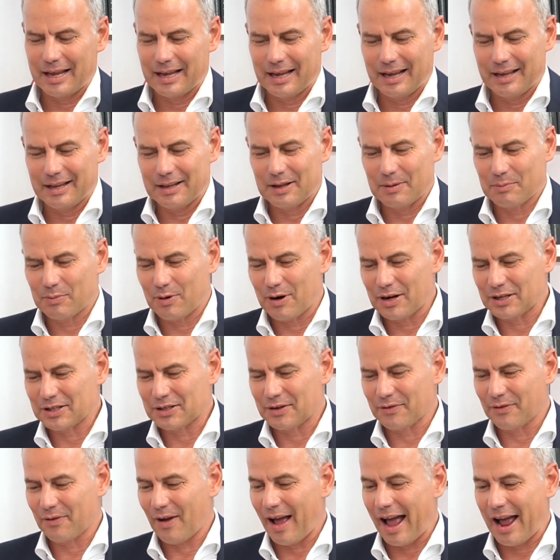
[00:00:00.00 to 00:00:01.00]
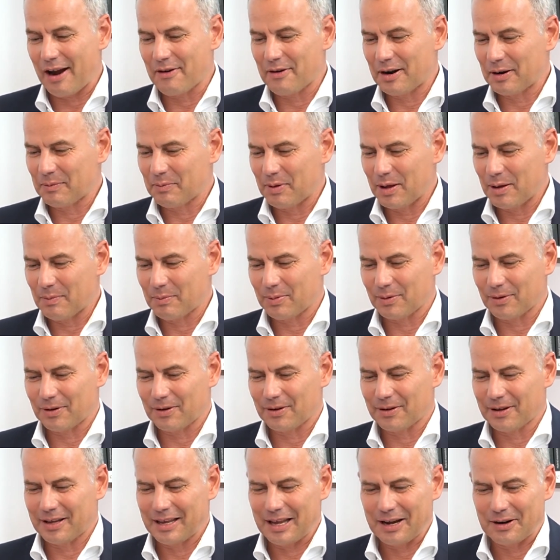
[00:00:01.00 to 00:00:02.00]
in the process of hiring
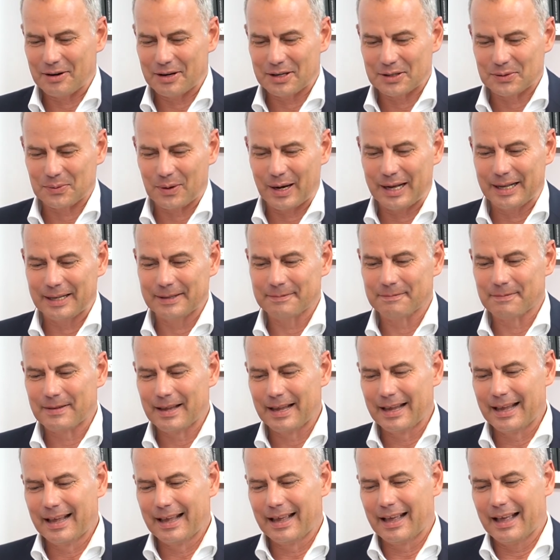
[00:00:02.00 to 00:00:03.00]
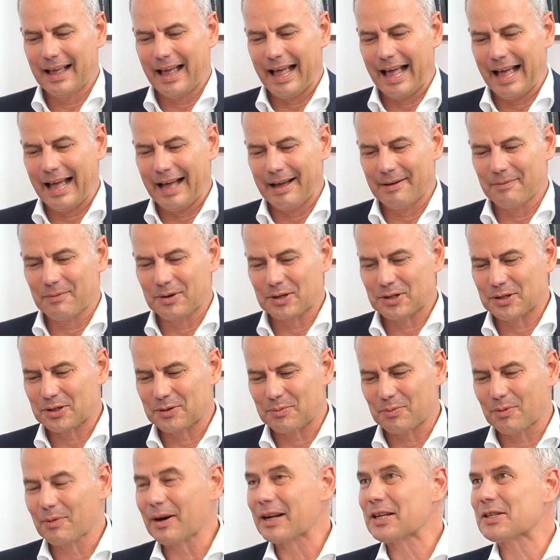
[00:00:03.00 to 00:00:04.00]
people here as well. Uh,
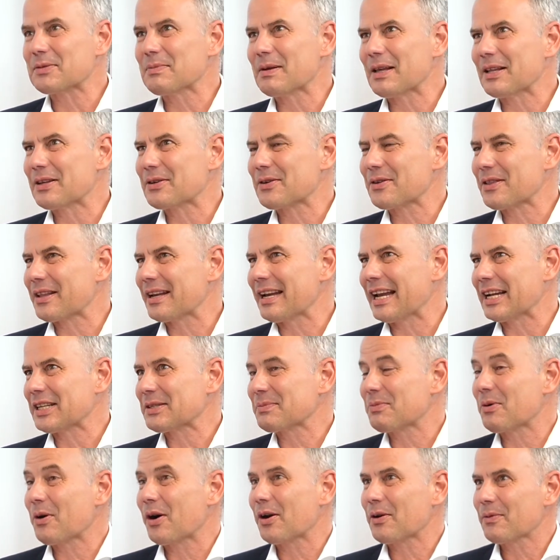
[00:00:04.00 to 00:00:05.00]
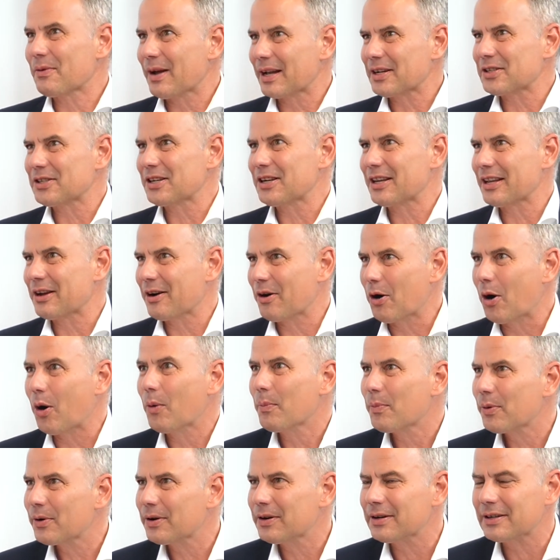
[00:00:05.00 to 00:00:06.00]
which brings me to the next point. We actually
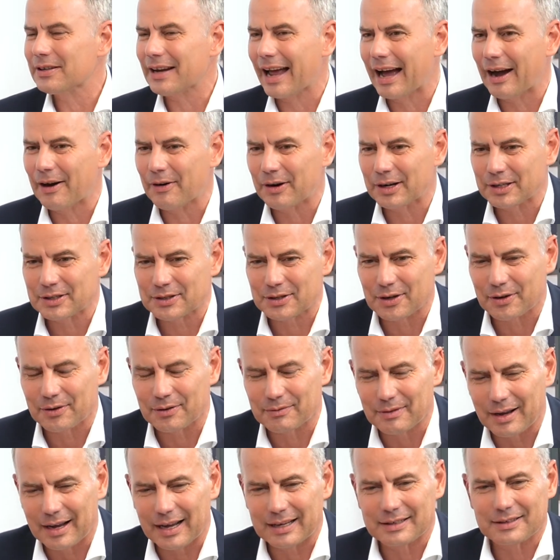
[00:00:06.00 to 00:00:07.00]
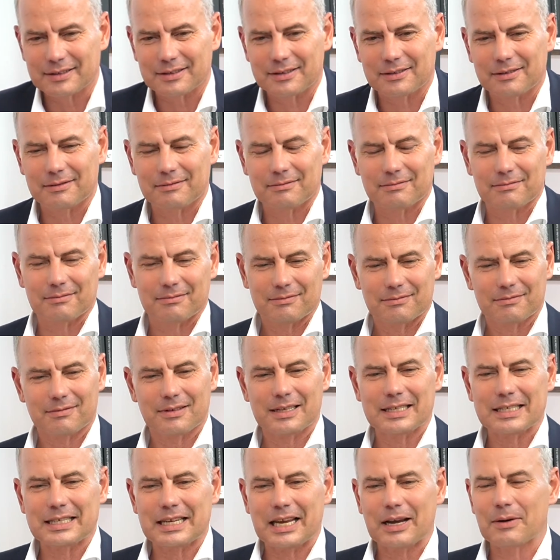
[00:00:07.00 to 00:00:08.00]
opened our, so until
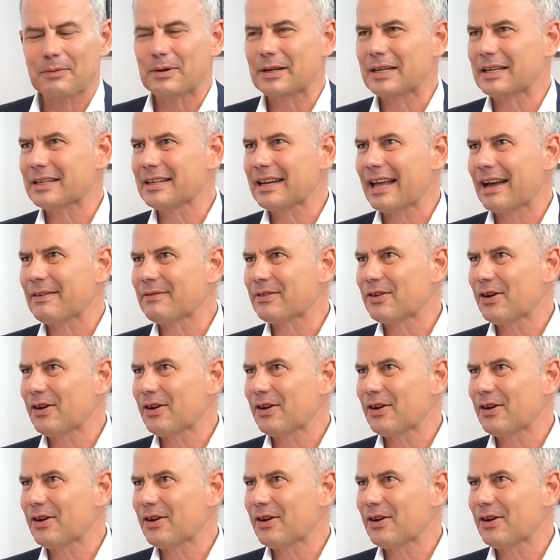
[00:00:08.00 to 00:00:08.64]
this year we didn't have an